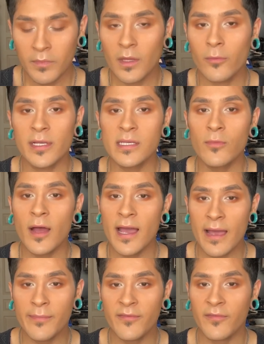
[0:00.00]
The reason why
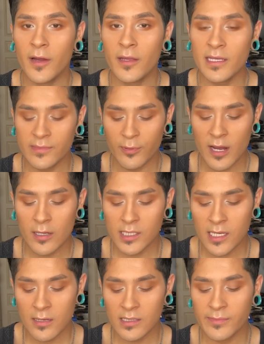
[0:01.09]
I prefer this brow
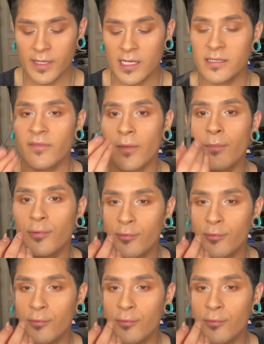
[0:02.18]
gel is because of the